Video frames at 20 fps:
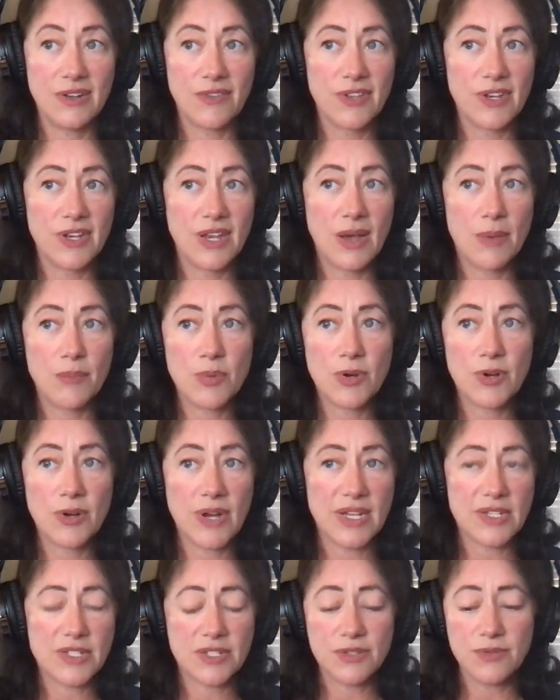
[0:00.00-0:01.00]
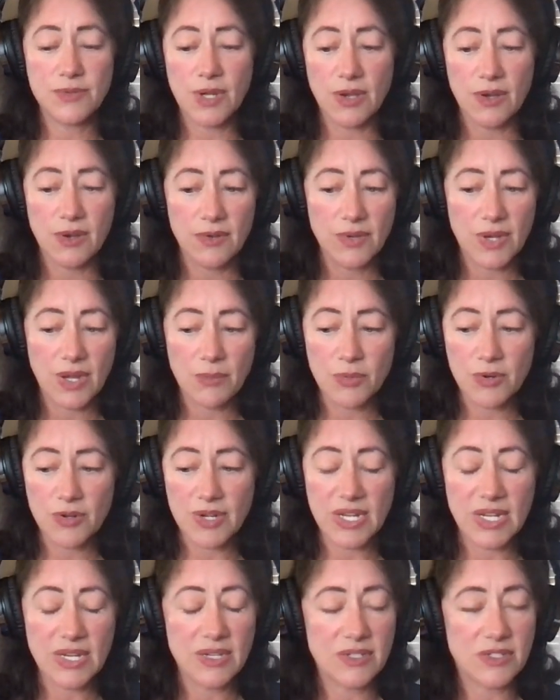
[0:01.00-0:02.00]
the number, as you know, number
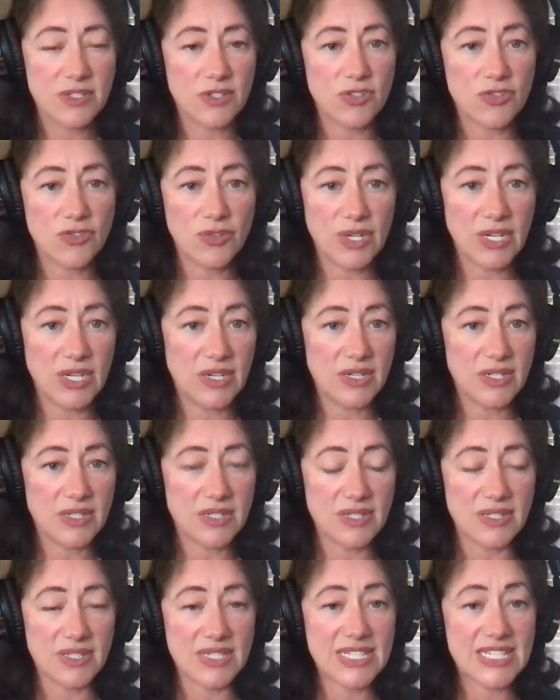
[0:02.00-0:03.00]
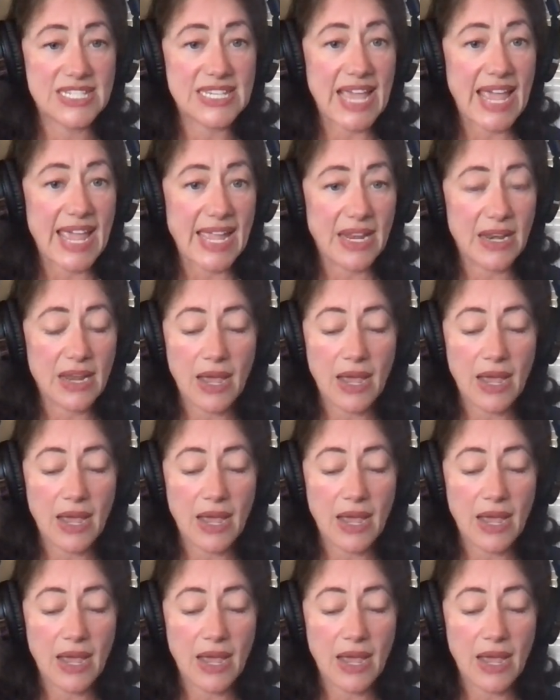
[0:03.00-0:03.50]
needed to treat is insane.